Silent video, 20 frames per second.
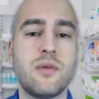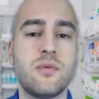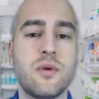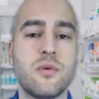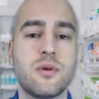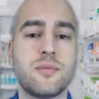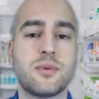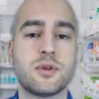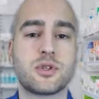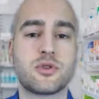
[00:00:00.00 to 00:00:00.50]
we
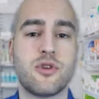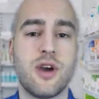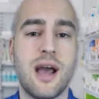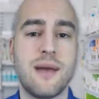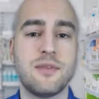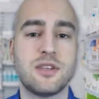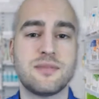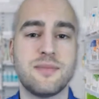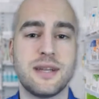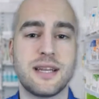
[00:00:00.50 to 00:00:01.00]
would prescribe
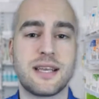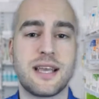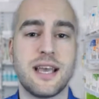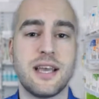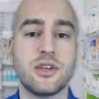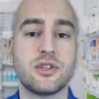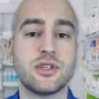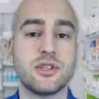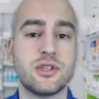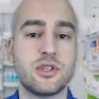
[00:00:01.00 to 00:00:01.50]
this
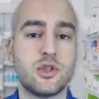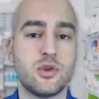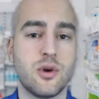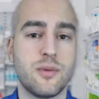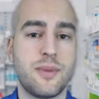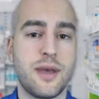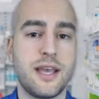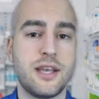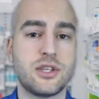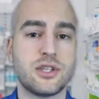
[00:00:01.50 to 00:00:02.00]
medication to a
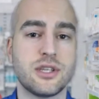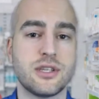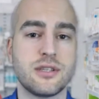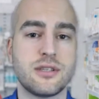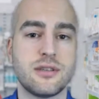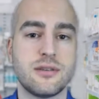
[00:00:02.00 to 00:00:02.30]
patient.